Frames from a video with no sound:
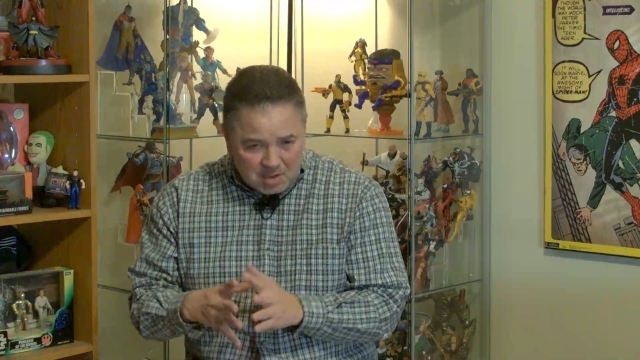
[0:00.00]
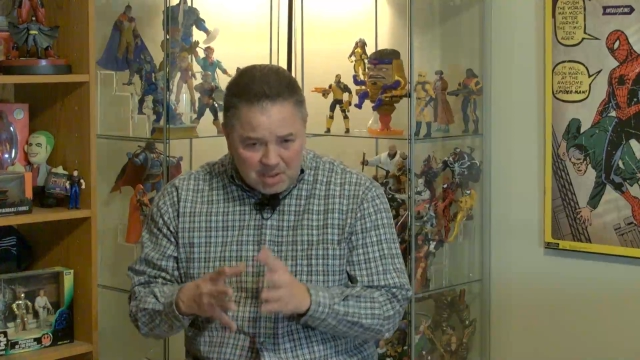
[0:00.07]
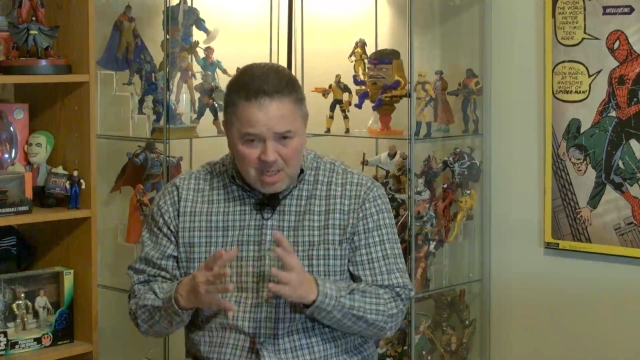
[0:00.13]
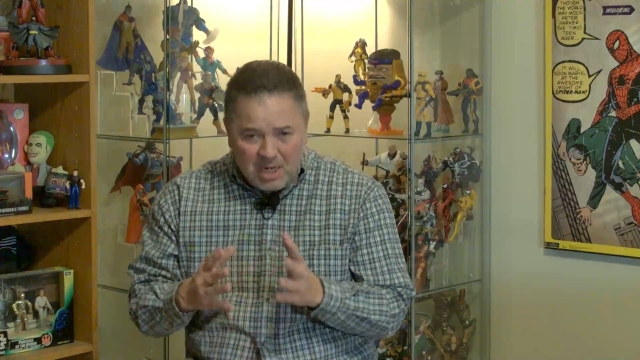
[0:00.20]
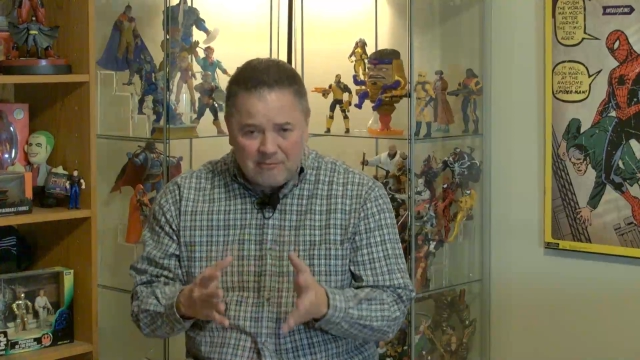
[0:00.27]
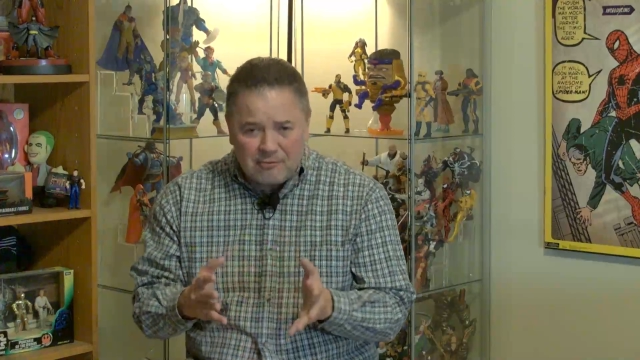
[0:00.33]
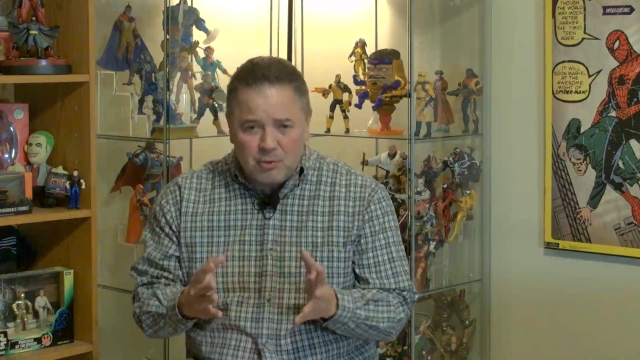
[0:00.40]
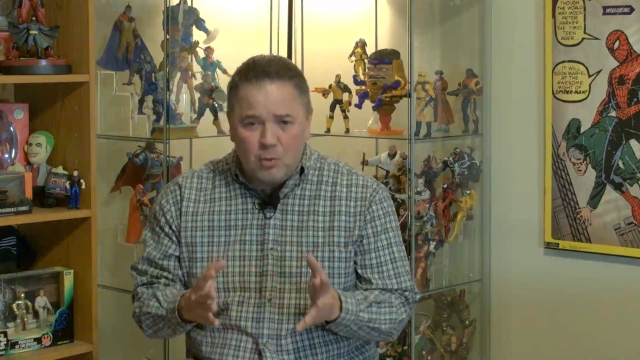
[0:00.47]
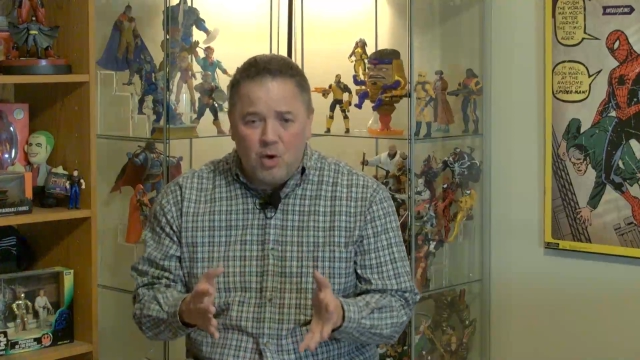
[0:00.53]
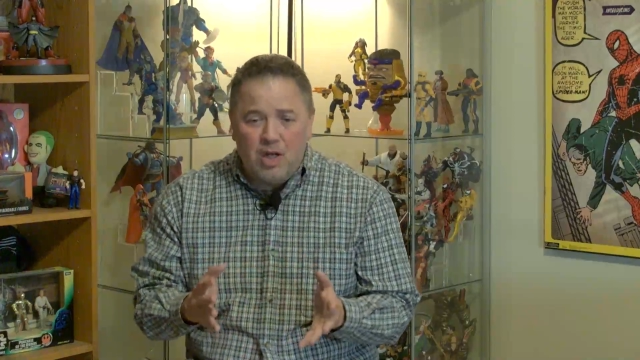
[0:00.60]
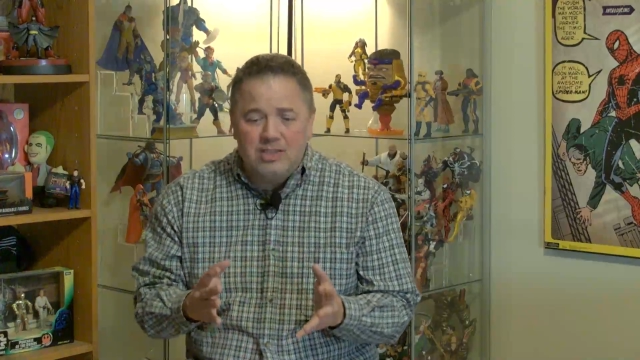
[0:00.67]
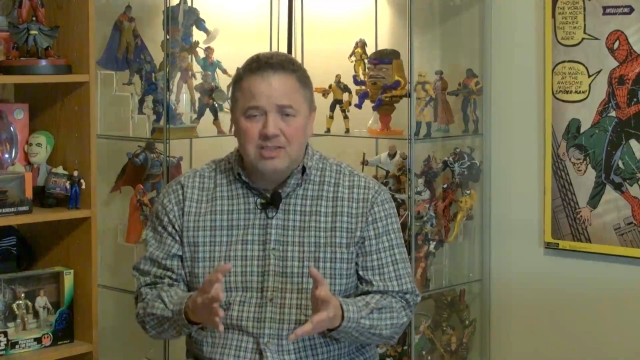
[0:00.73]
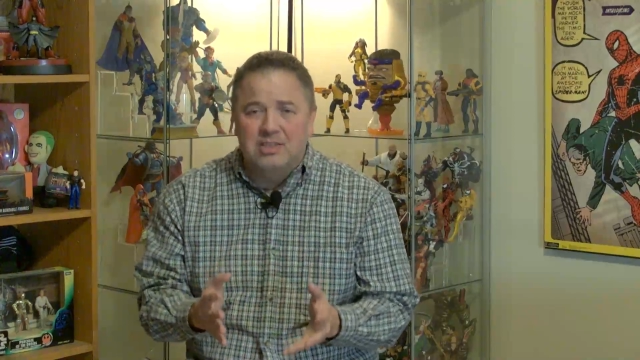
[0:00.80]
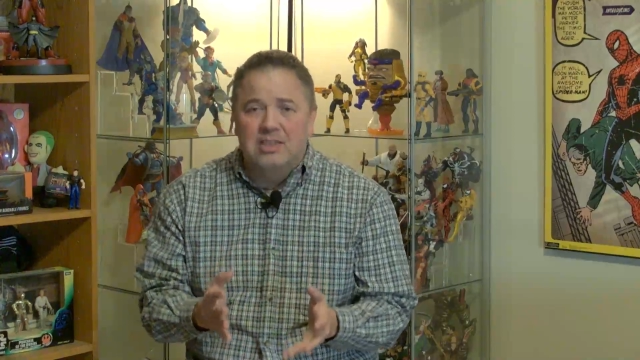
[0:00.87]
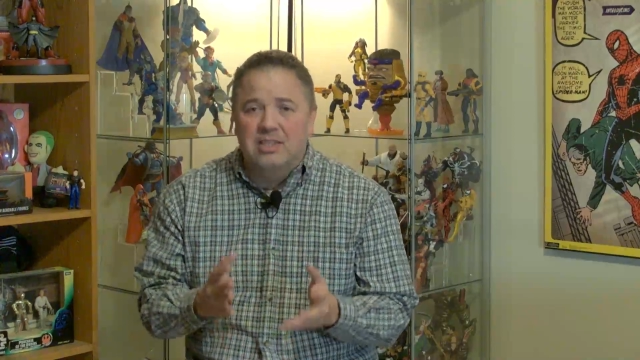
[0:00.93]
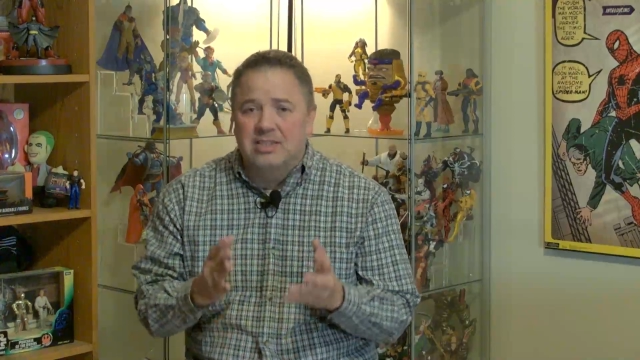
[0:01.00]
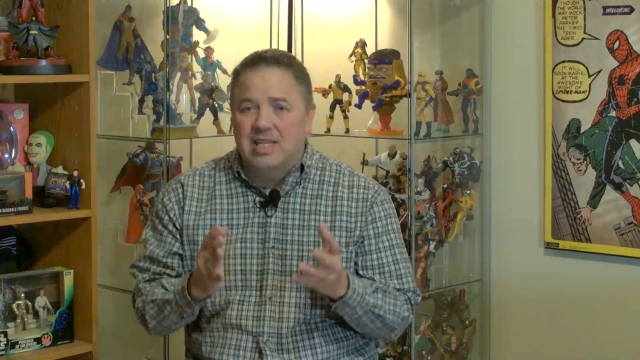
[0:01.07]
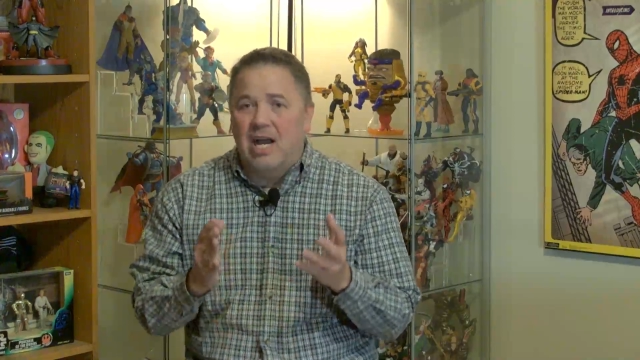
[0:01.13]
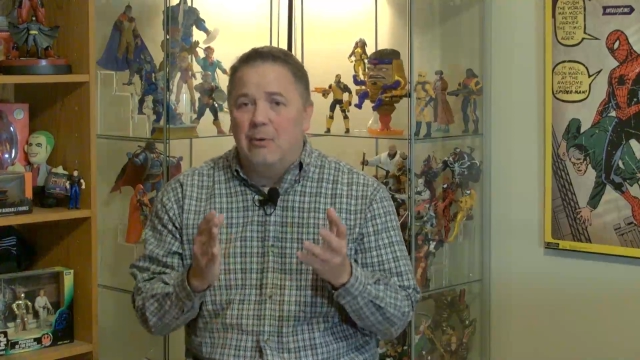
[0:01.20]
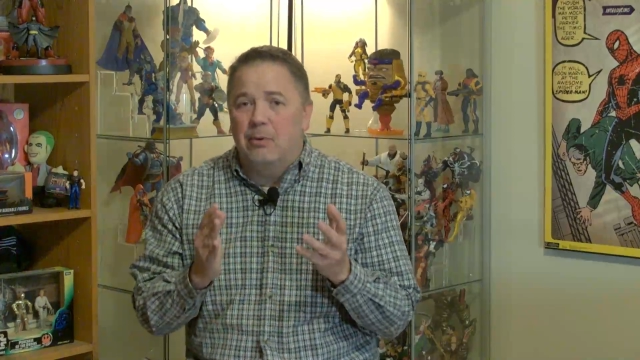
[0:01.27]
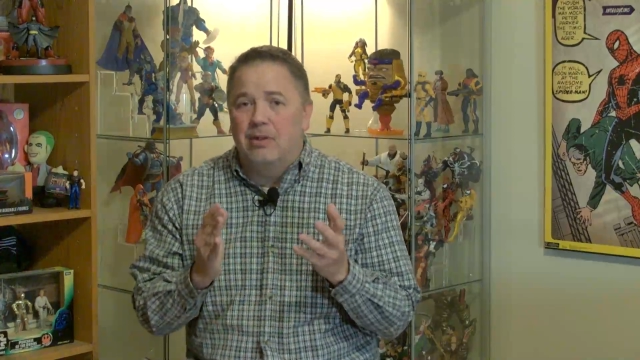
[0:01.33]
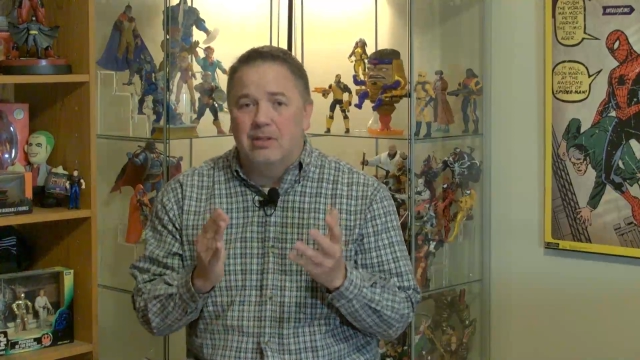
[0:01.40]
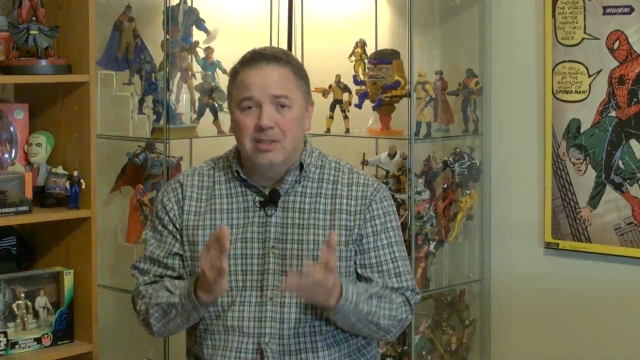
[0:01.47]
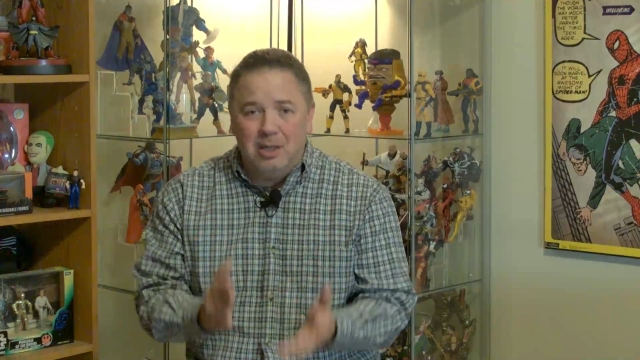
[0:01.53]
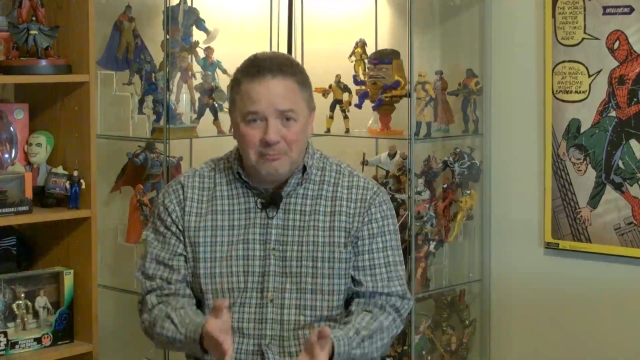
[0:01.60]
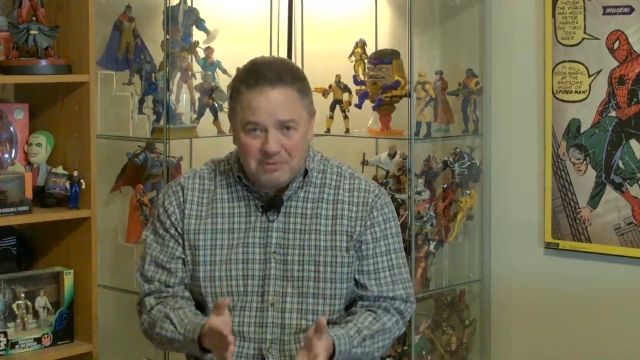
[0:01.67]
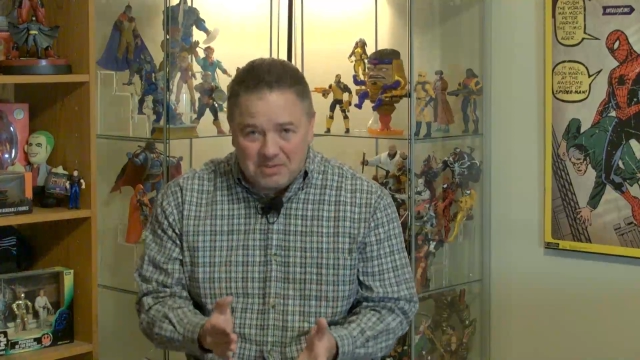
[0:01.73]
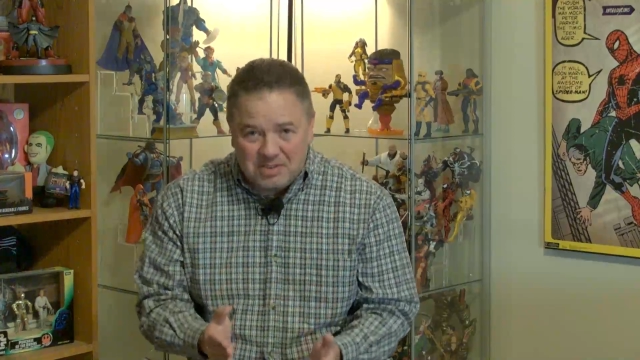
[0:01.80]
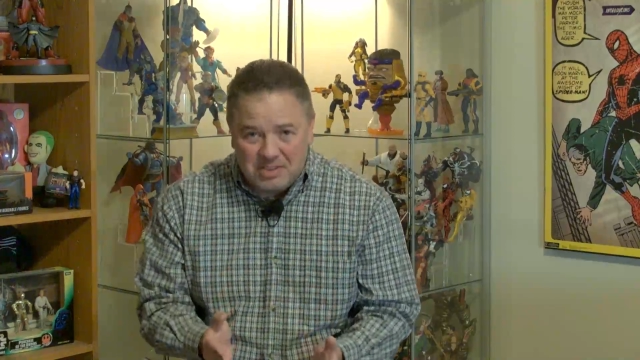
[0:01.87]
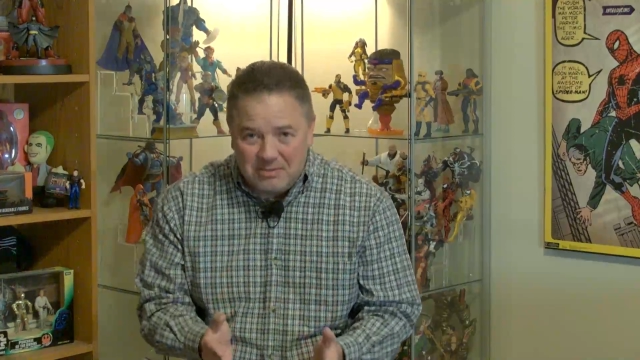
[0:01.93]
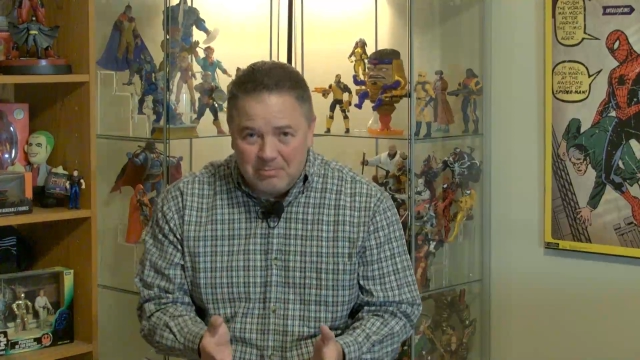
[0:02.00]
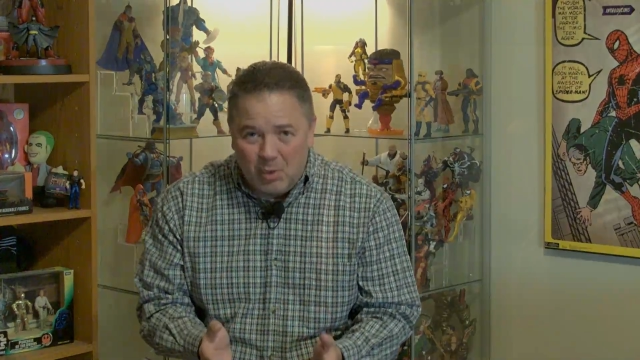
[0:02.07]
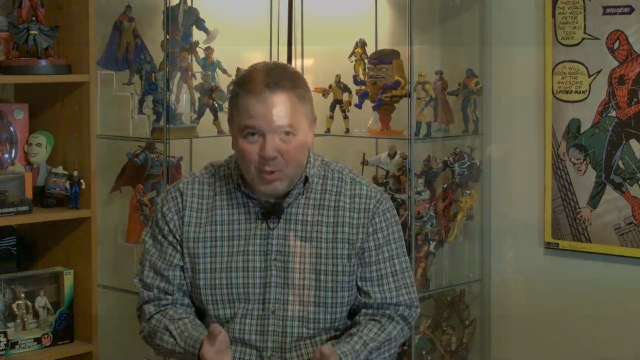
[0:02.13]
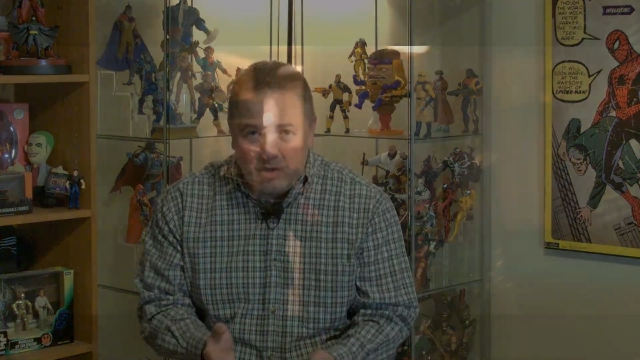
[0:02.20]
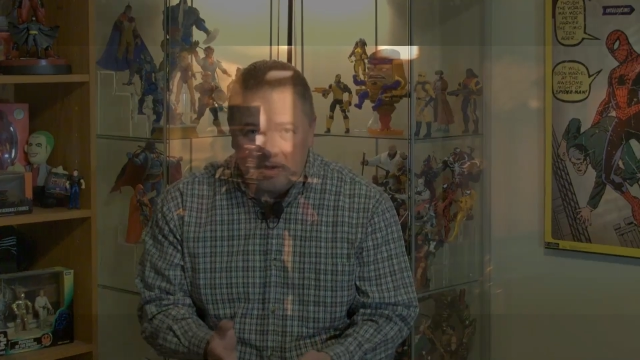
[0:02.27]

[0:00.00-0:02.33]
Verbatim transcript: After watching this, I would love to see more of